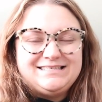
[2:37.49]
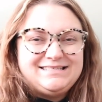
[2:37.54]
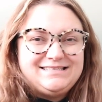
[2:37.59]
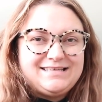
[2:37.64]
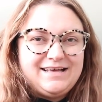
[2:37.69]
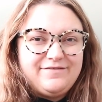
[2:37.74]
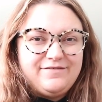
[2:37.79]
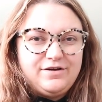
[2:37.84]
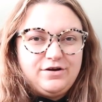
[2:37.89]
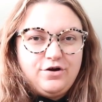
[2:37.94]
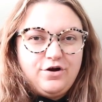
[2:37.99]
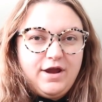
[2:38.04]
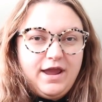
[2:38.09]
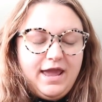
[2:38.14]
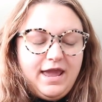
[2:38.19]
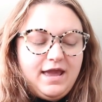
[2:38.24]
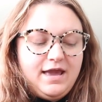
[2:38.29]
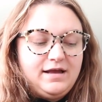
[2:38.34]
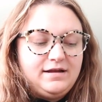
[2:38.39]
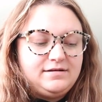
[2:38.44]
seven or
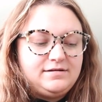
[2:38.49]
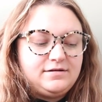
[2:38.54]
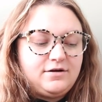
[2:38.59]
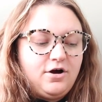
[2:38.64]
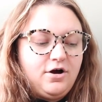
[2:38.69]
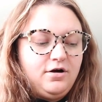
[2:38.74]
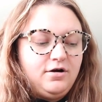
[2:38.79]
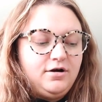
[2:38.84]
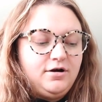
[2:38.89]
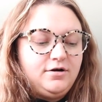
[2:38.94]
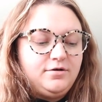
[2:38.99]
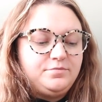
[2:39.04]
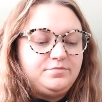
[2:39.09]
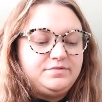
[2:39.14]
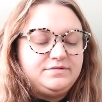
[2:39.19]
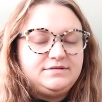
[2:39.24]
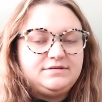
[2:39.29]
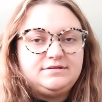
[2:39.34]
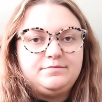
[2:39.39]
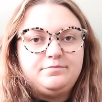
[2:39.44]
eight
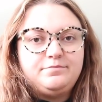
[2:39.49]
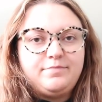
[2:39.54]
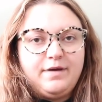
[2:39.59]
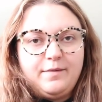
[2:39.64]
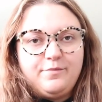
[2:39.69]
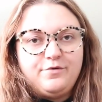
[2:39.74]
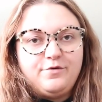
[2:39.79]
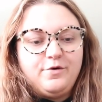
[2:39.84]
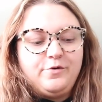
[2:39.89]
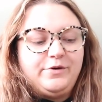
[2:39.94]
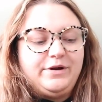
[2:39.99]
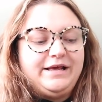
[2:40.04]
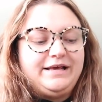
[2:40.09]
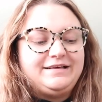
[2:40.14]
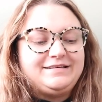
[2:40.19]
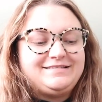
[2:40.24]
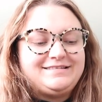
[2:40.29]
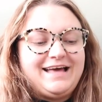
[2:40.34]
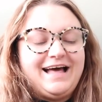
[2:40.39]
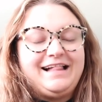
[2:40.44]
carbs,
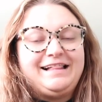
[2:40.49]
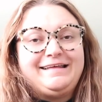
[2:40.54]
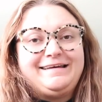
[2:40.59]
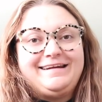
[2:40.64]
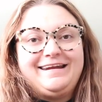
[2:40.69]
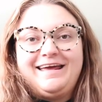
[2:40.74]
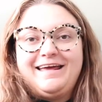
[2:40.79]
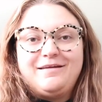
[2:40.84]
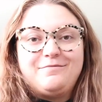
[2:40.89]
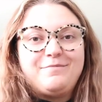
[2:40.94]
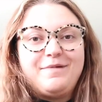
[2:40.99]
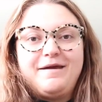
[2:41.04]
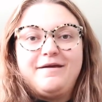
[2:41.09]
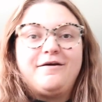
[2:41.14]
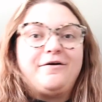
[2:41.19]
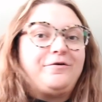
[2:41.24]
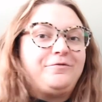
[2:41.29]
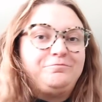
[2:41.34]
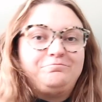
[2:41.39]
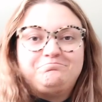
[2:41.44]
pepperoni, salad, and
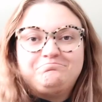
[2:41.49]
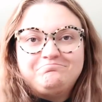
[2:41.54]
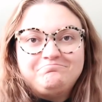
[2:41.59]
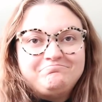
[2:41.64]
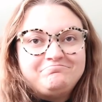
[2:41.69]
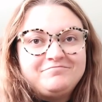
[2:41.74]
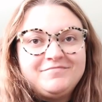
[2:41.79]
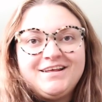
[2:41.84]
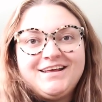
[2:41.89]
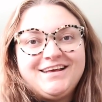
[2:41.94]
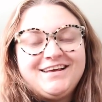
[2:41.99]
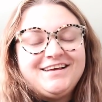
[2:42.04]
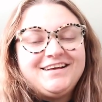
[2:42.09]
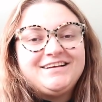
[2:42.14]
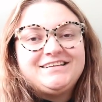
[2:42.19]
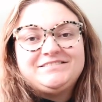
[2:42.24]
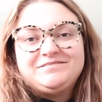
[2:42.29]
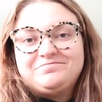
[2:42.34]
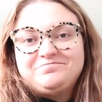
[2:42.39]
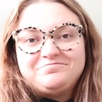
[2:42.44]
mayo.
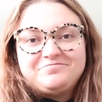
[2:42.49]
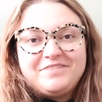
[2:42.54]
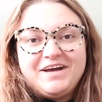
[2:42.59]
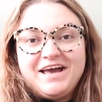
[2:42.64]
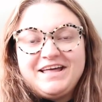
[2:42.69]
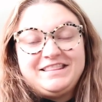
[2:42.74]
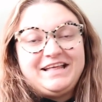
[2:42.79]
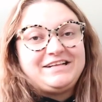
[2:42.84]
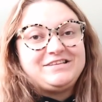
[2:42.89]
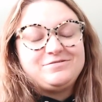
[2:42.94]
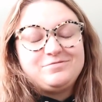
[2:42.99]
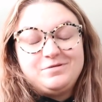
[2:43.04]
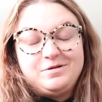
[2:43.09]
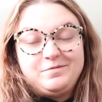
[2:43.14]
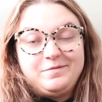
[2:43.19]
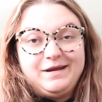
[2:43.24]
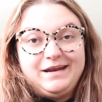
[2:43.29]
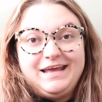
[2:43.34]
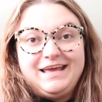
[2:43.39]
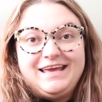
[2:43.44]
And that's what
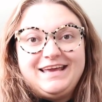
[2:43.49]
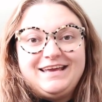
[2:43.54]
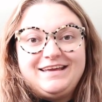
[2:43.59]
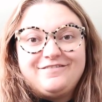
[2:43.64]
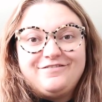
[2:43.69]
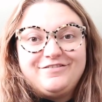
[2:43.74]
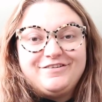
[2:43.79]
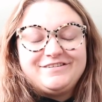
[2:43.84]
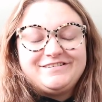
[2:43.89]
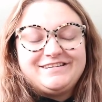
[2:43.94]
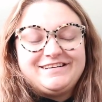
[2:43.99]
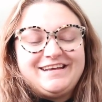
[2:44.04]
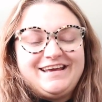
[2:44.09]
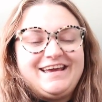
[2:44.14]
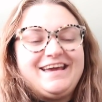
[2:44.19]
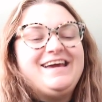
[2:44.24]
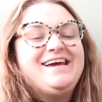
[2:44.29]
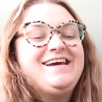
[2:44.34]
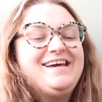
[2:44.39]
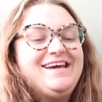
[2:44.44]
I'm gonna eat for today.